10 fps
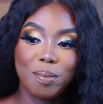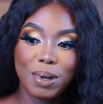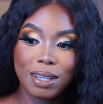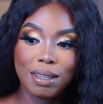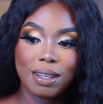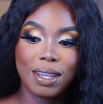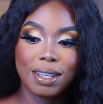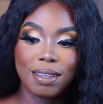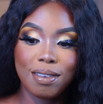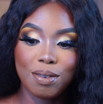of blending.
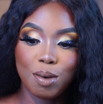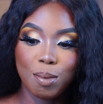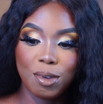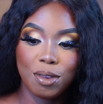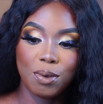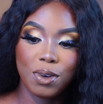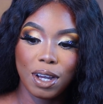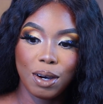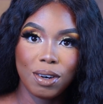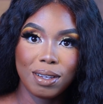Like, this is almost
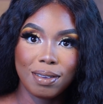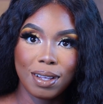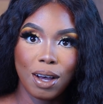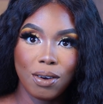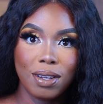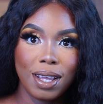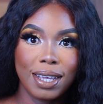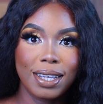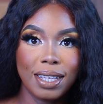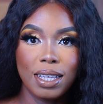3 hours now.
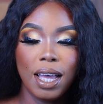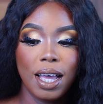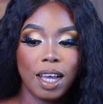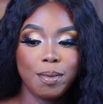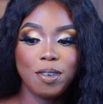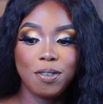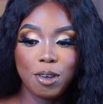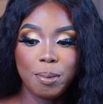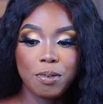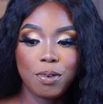Like, I've been
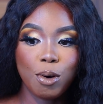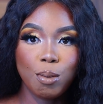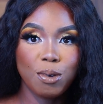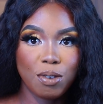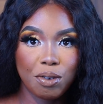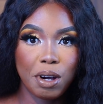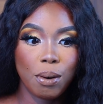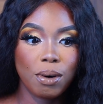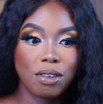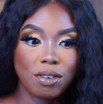filming for almost 3
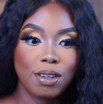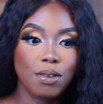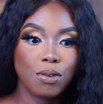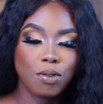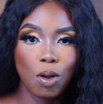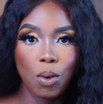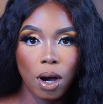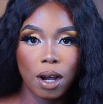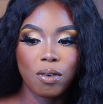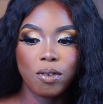hours trying to follow
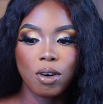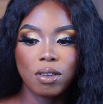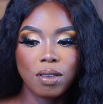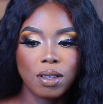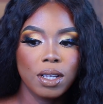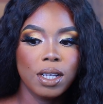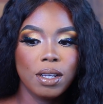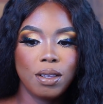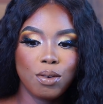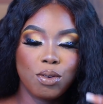her. Of course,
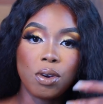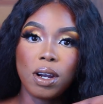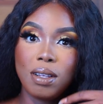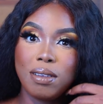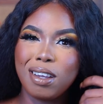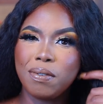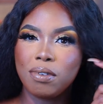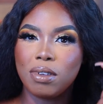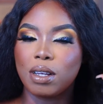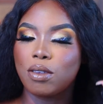the tutorial itself
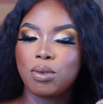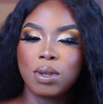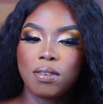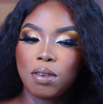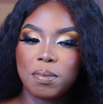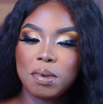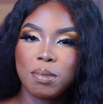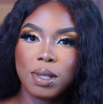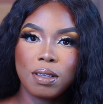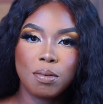is like 20
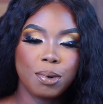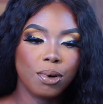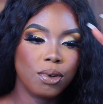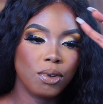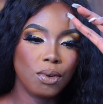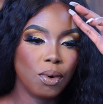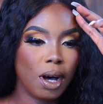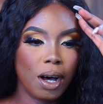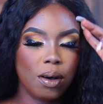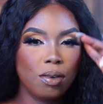something minutes, but you know
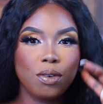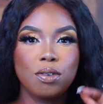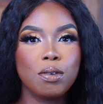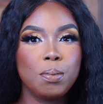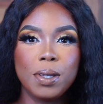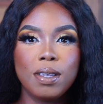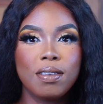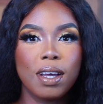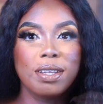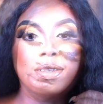how YouTube
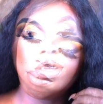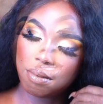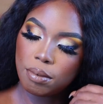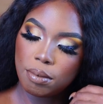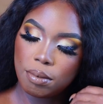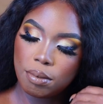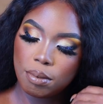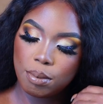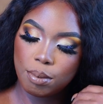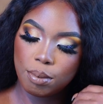is, and trying
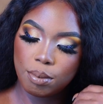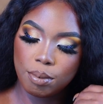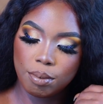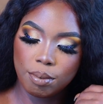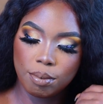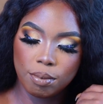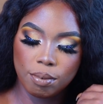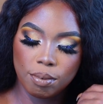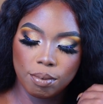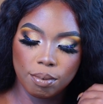to make it
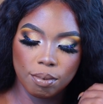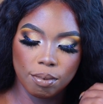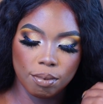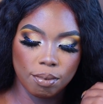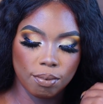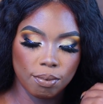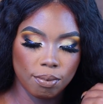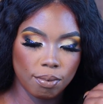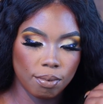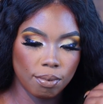short so that it will not be
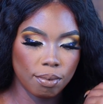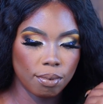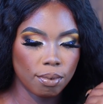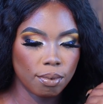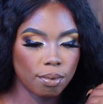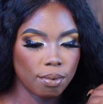too boring.